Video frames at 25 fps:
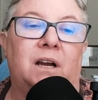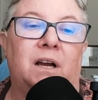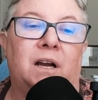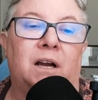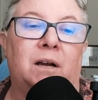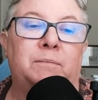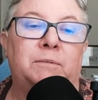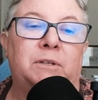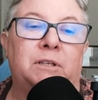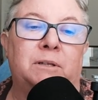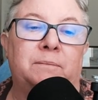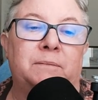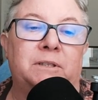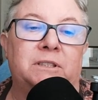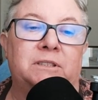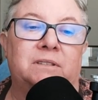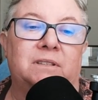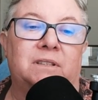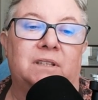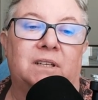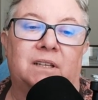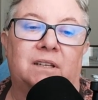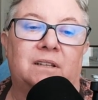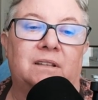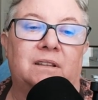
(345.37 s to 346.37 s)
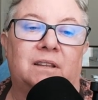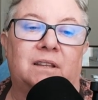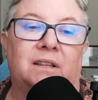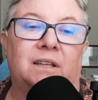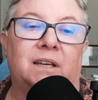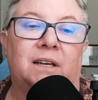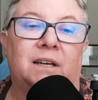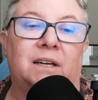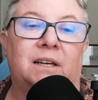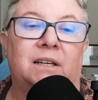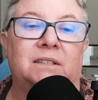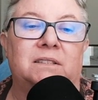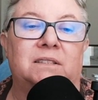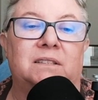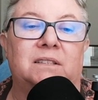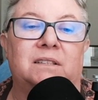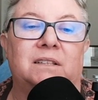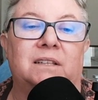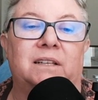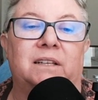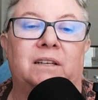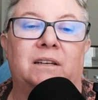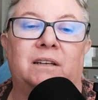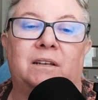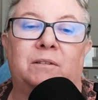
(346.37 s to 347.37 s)
optimistic that
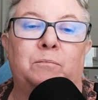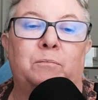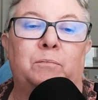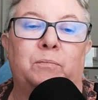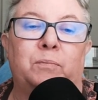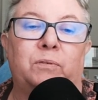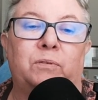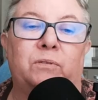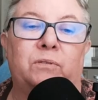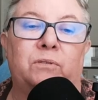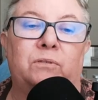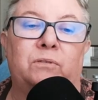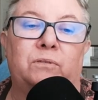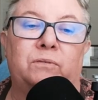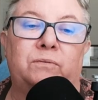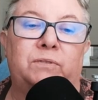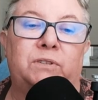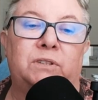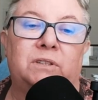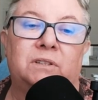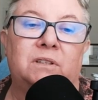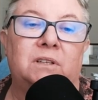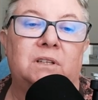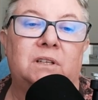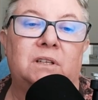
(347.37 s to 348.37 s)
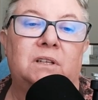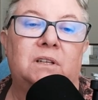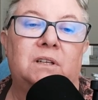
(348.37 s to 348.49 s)
an improved